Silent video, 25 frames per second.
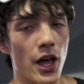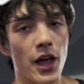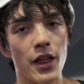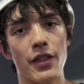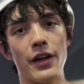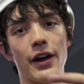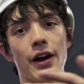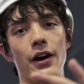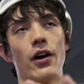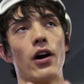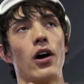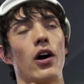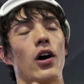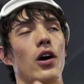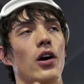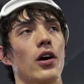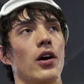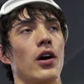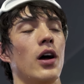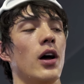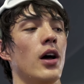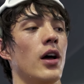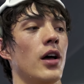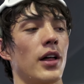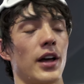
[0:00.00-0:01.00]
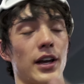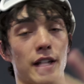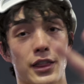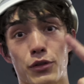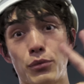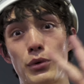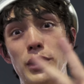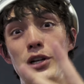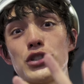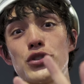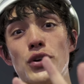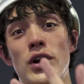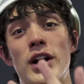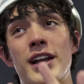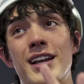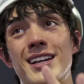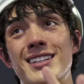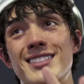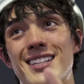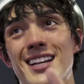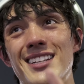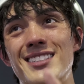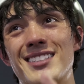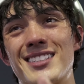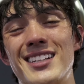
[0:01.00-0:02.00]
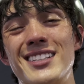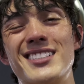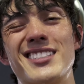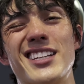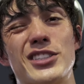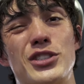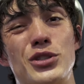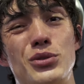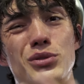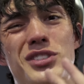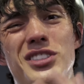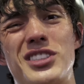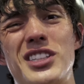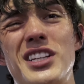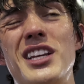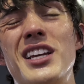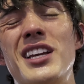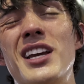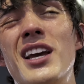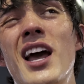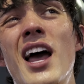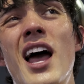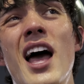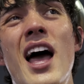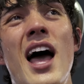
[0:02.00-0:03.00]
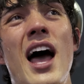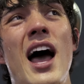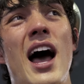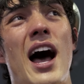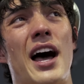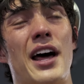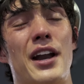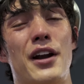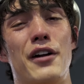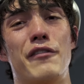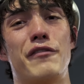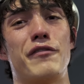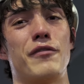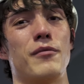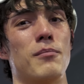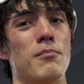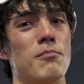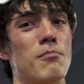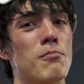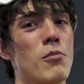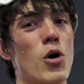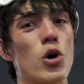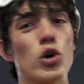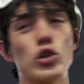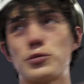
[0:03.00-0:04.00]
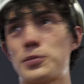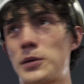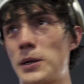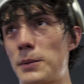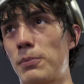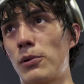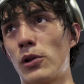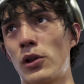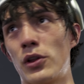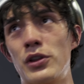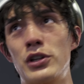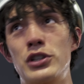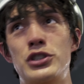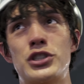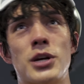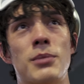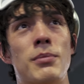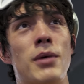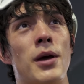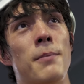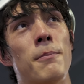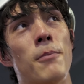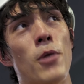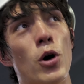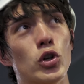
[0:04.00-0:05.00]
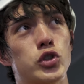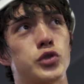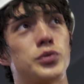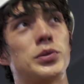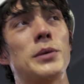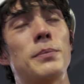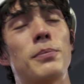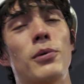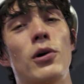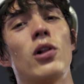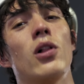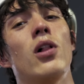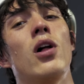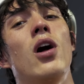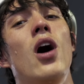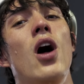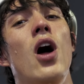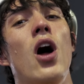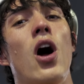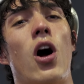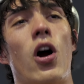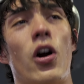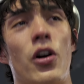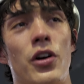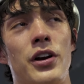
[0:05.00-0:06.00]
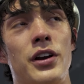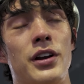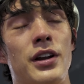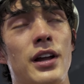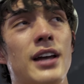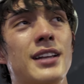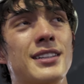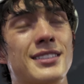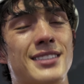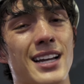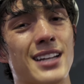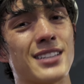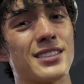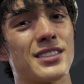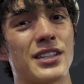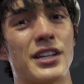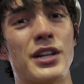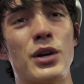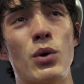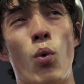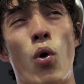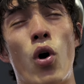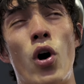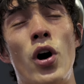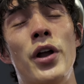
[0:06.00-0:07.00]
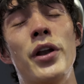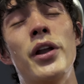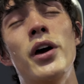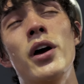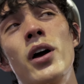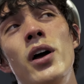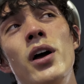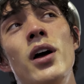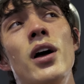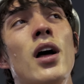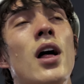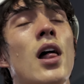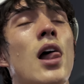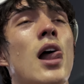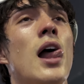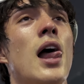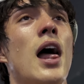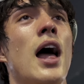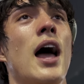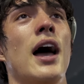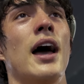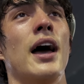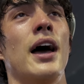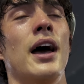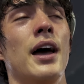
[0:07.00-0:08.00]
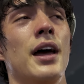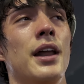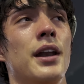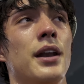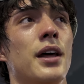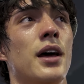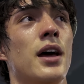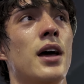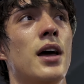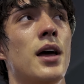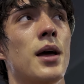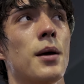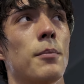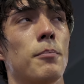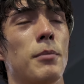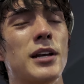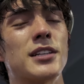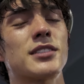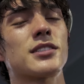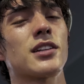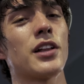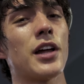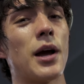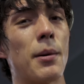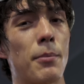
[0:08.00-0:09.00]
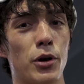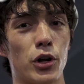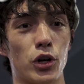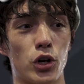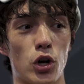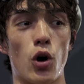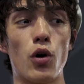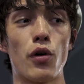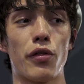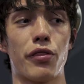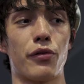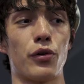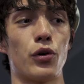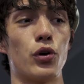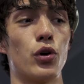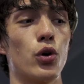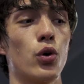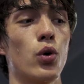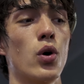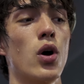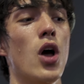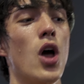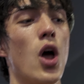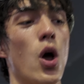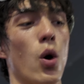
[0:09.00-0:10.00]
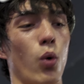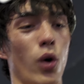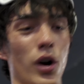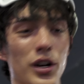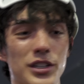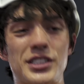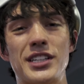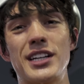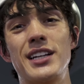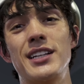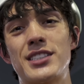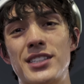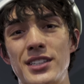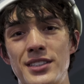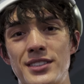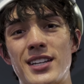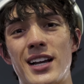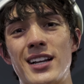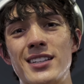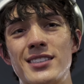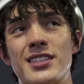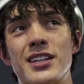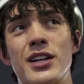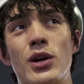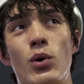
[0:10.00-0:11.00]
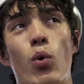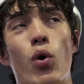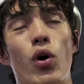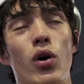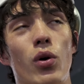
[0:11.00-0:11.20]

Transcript: there are like 3 training intensities that you see out of most people in the gym, and most people are in intensity 1. And basically, I'm going to go through what each intensity